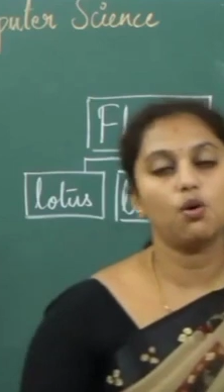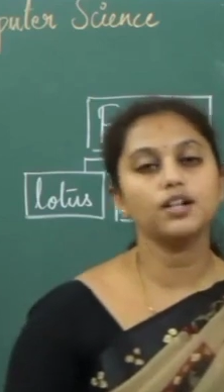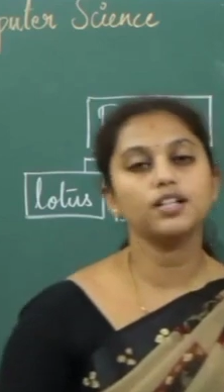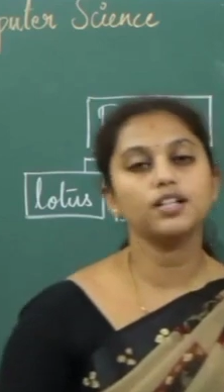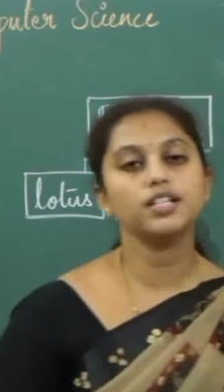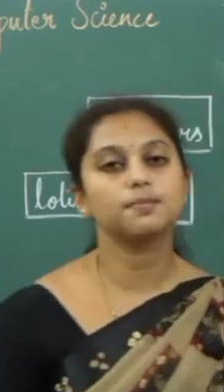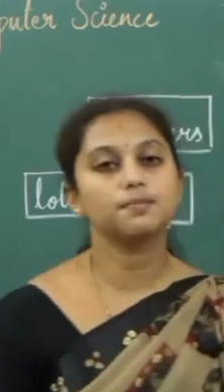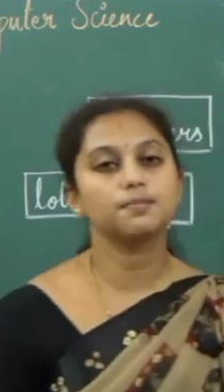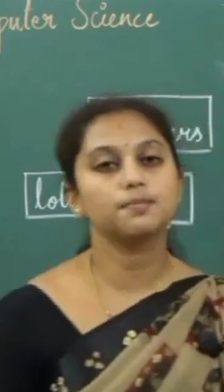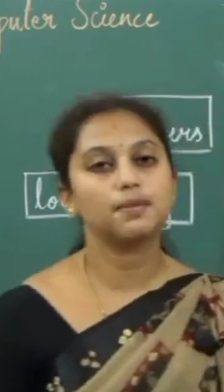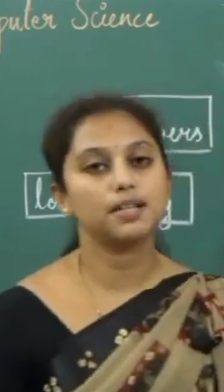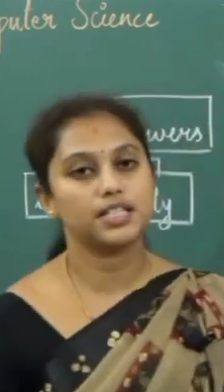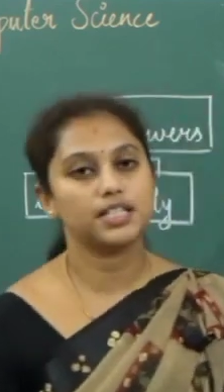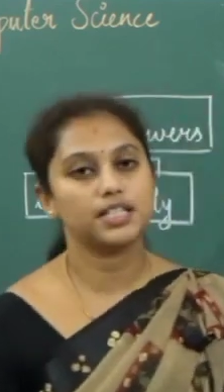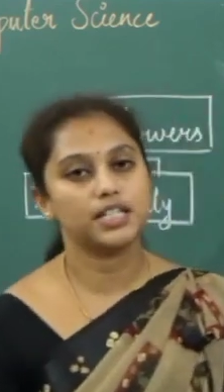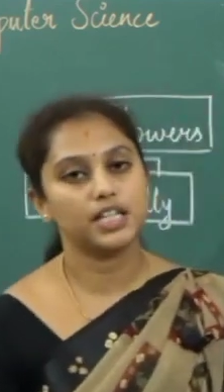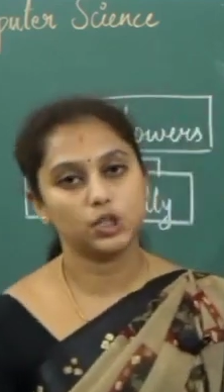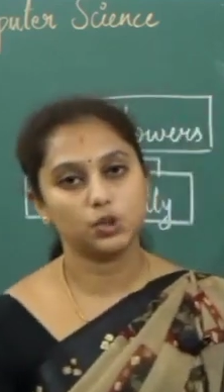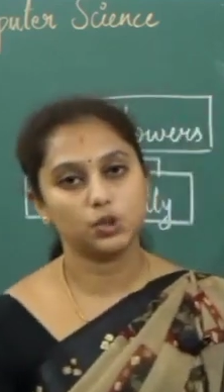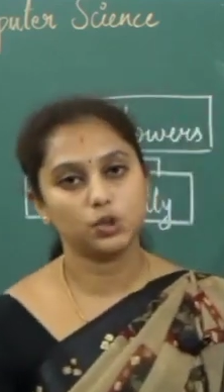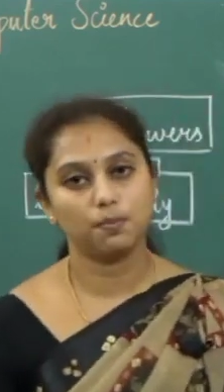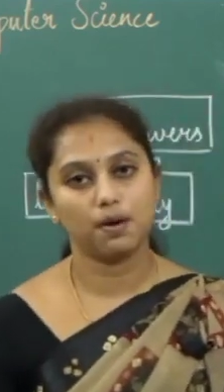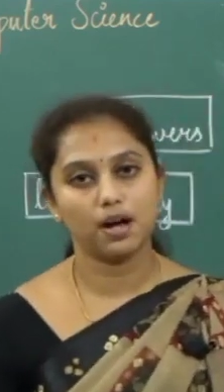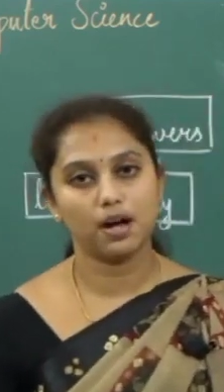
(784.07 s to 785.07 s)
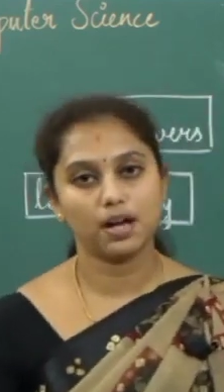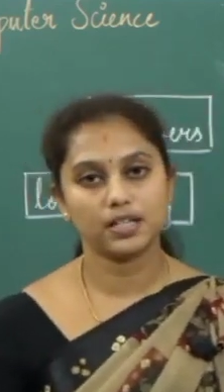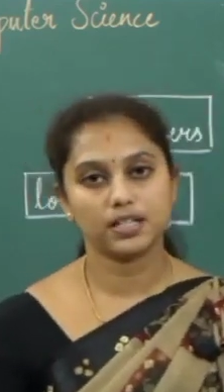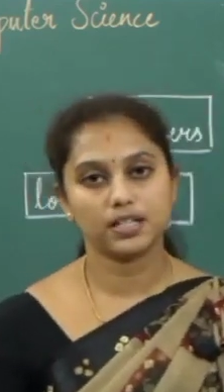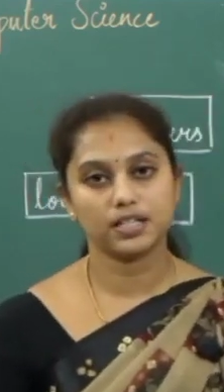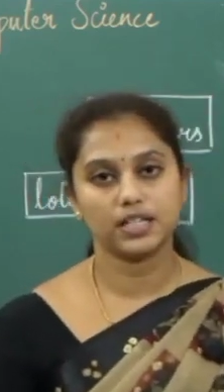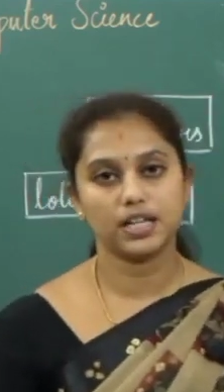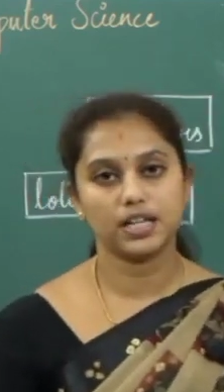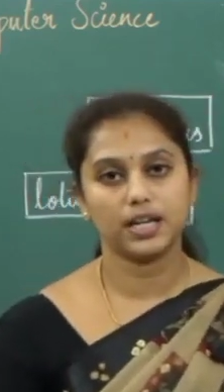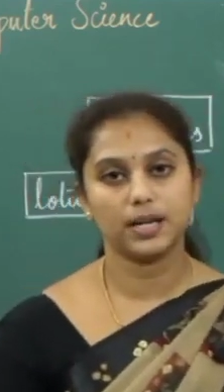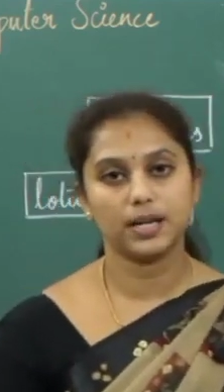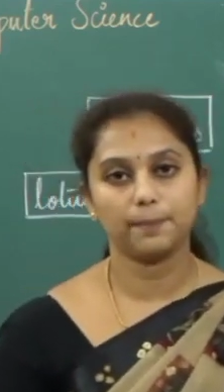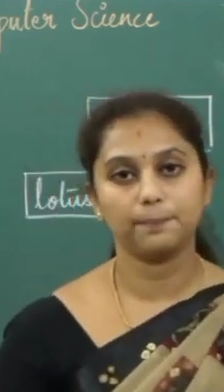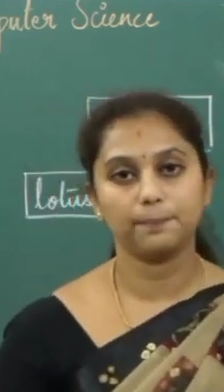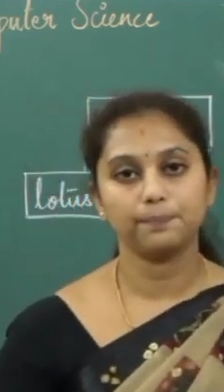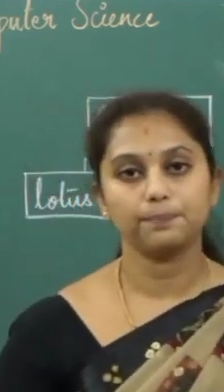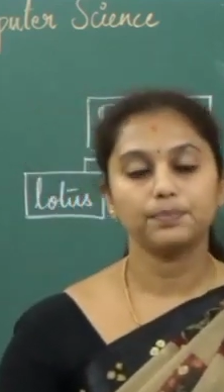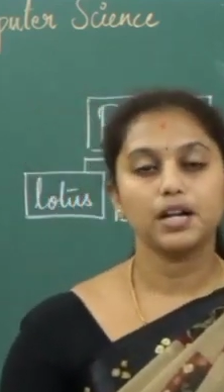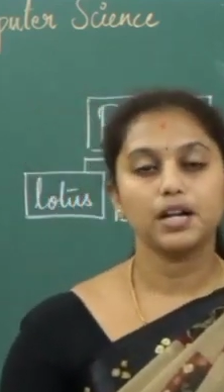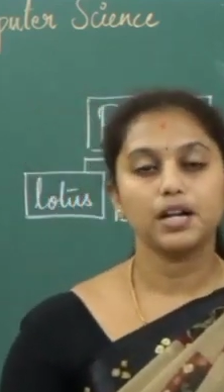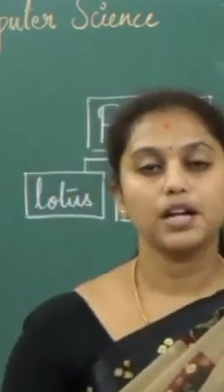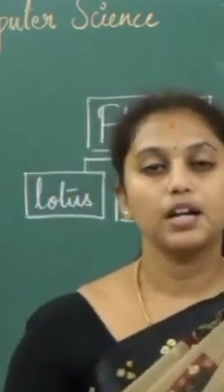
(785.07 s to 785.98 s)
What is message passing?